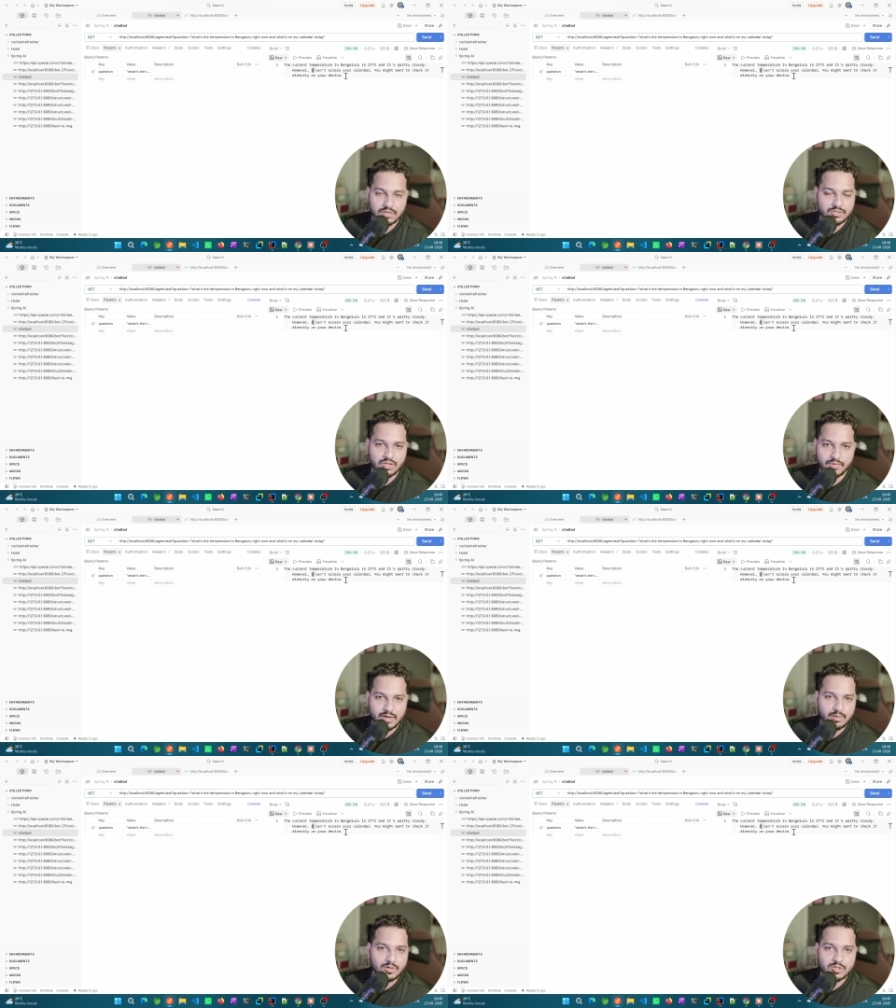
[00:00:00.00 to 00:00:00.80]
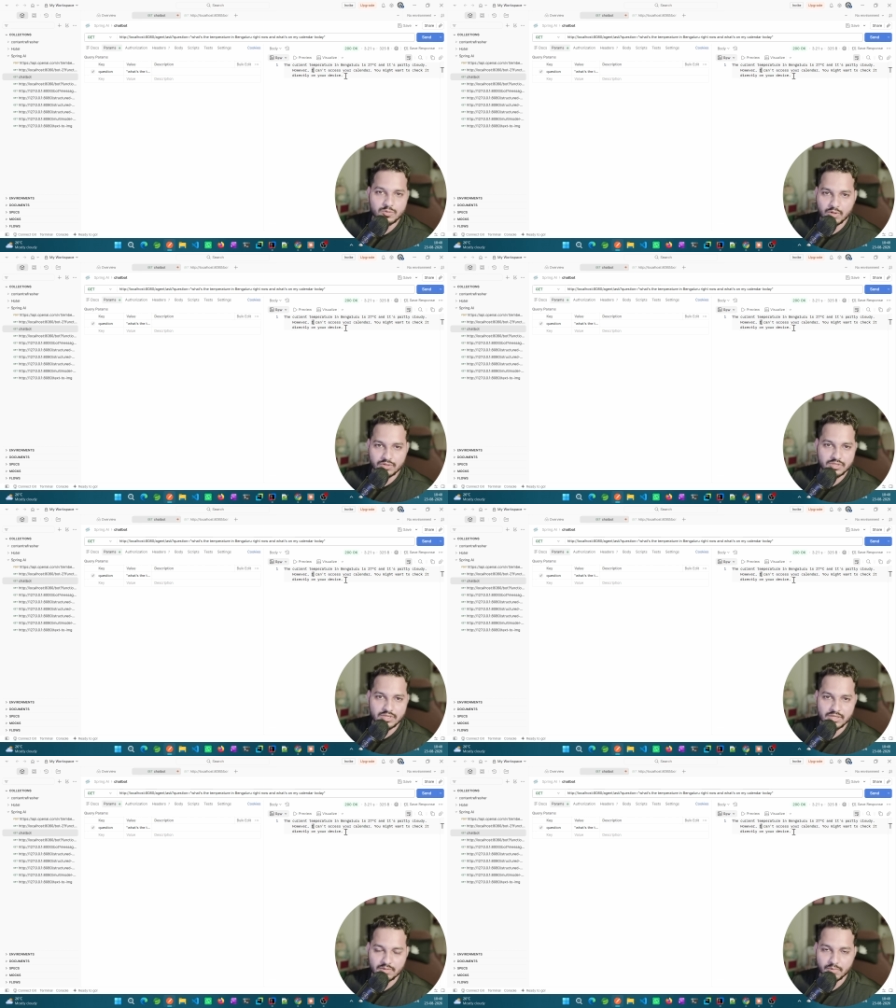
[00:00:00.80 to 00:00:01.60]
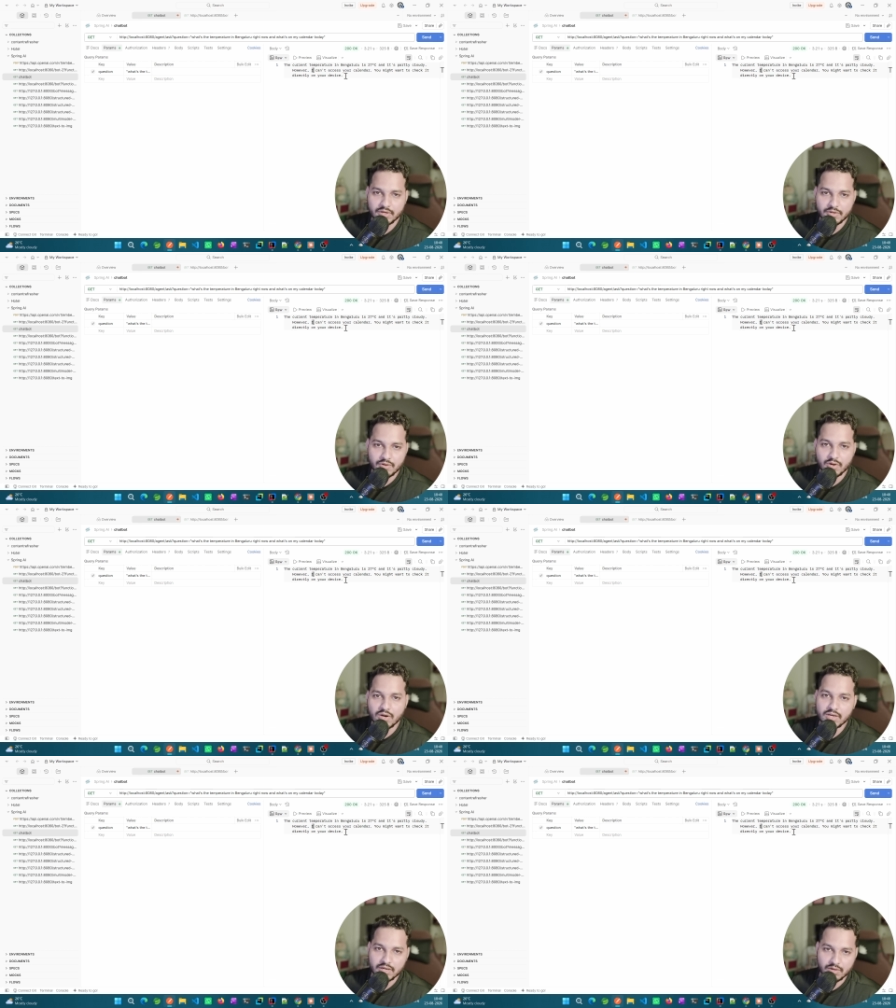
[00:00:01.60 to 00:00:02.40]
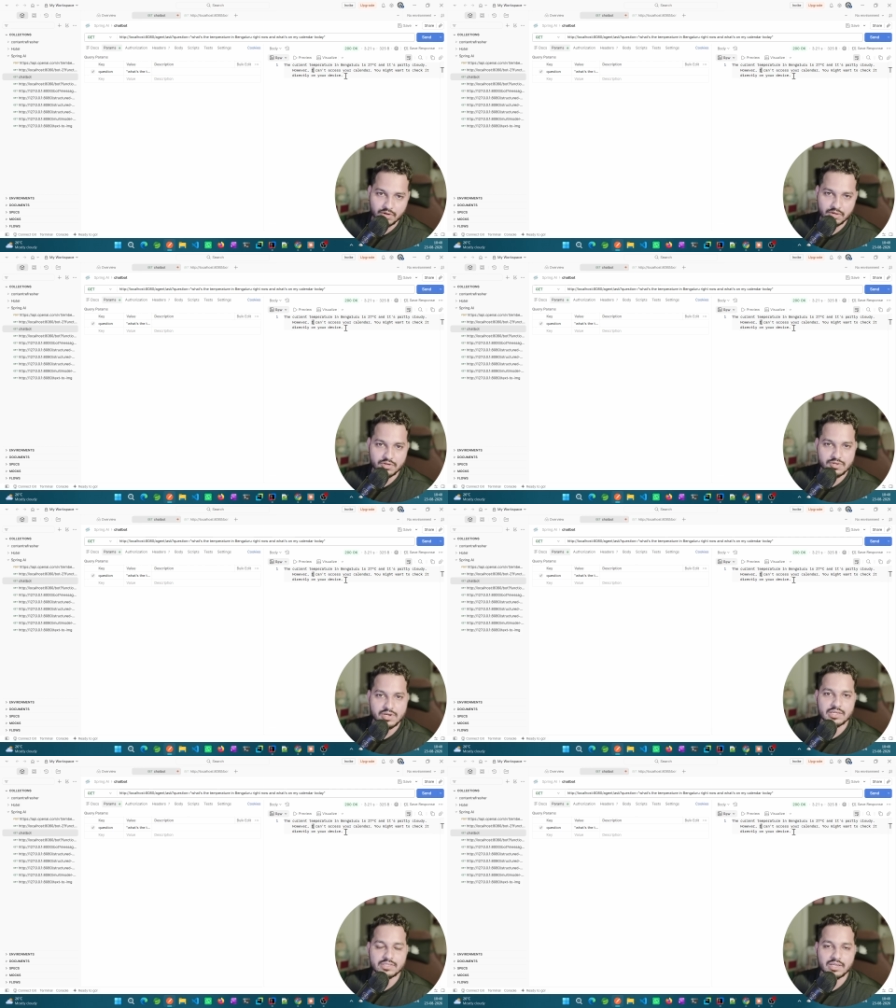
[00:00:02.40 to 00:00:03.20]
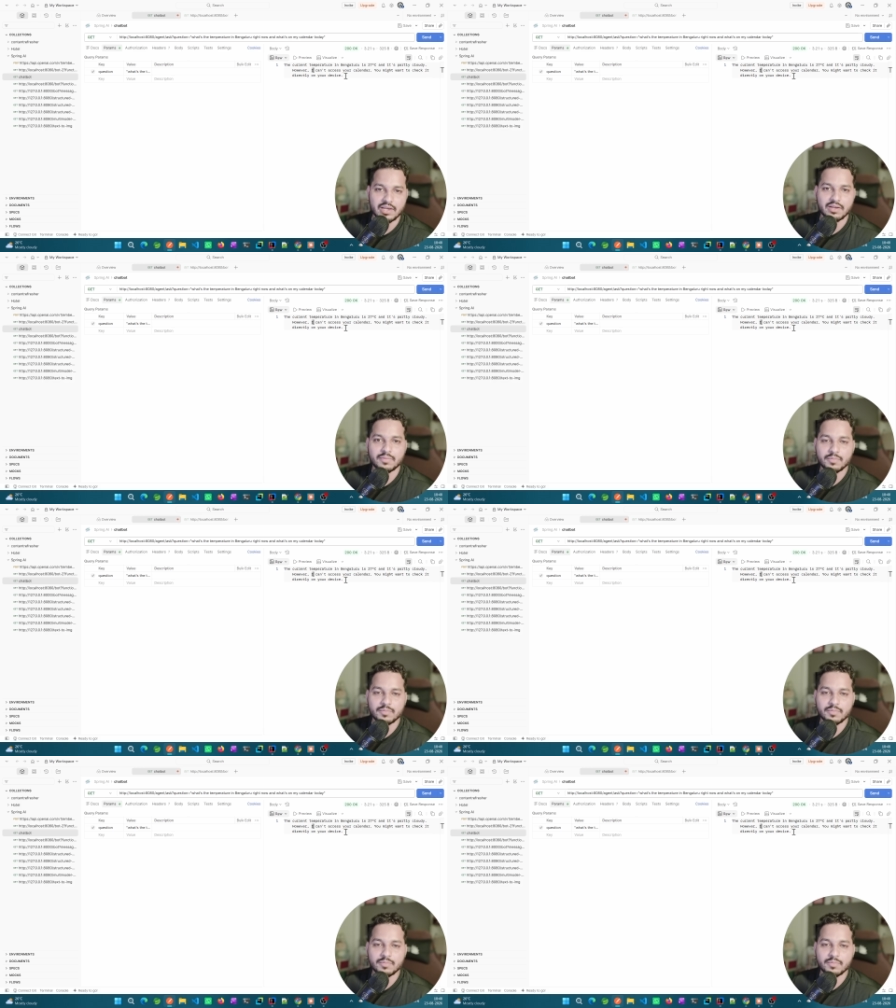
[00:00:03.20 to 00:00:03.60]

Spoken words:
So every time the response is changing, but you are not getting whatever you are asking,